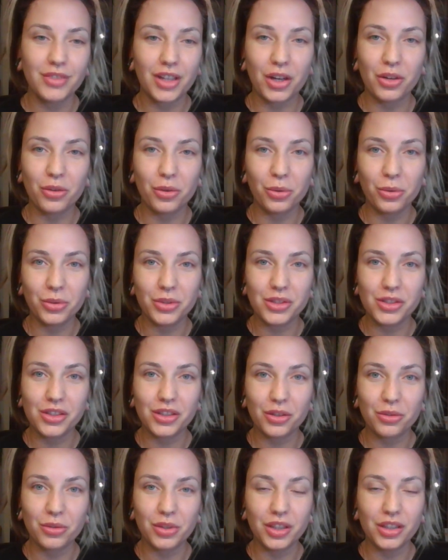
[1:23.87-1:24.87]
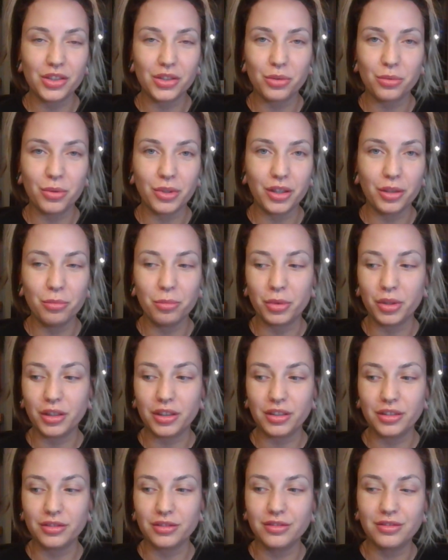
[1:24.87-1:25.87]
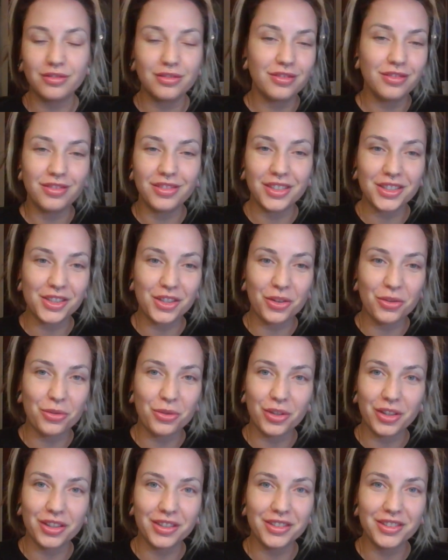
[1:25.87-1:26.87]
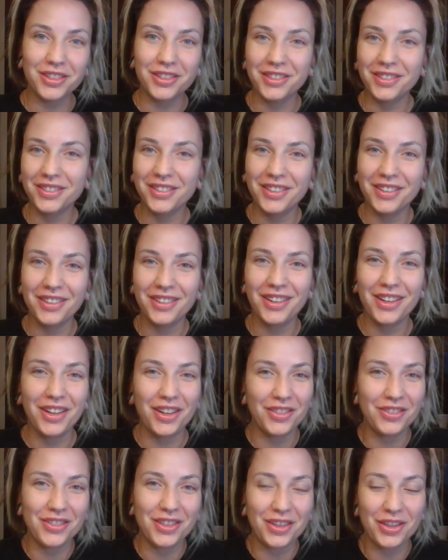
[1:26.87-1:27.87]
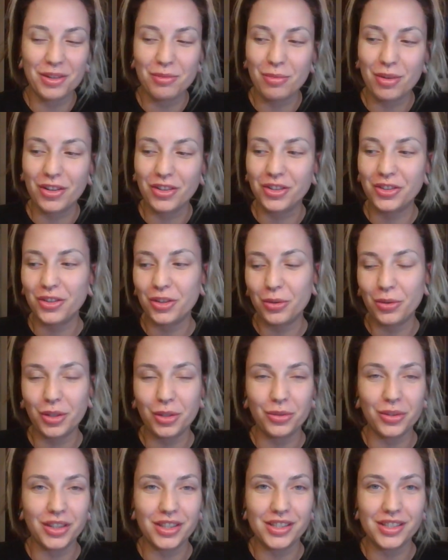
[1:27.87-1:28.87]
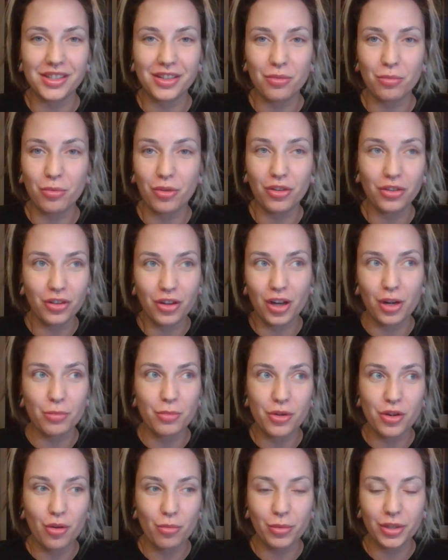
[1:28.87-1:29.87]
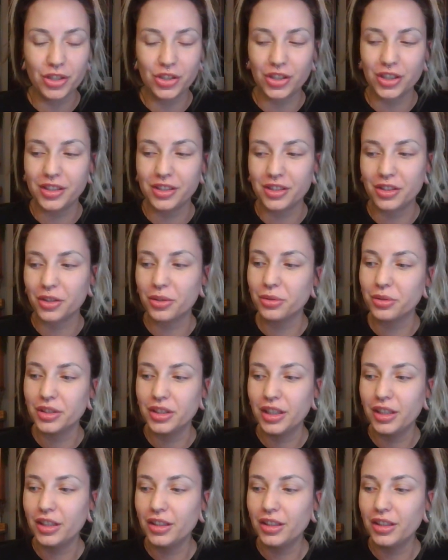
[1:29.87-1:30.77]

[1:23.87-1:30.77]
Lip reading: don't know who this is going to reach or what, but let's go for it. I have nothing better to do anyways, so I'm all caught up on all my shit, so.